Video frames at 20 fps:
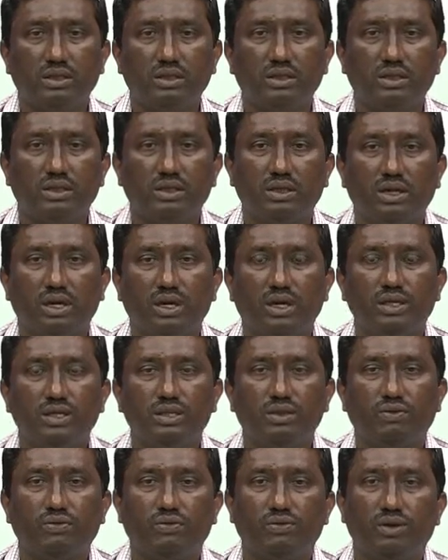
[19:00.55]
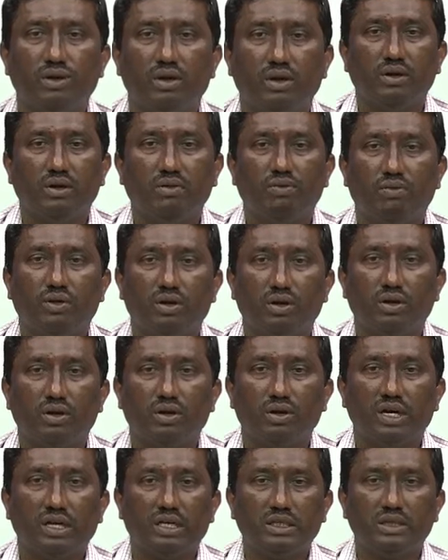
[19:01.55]
the range of fault
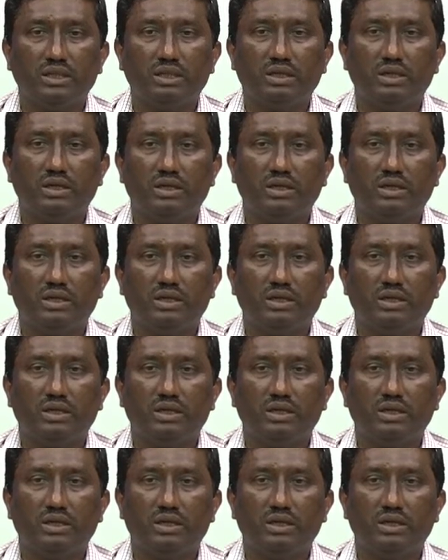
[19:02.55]
currents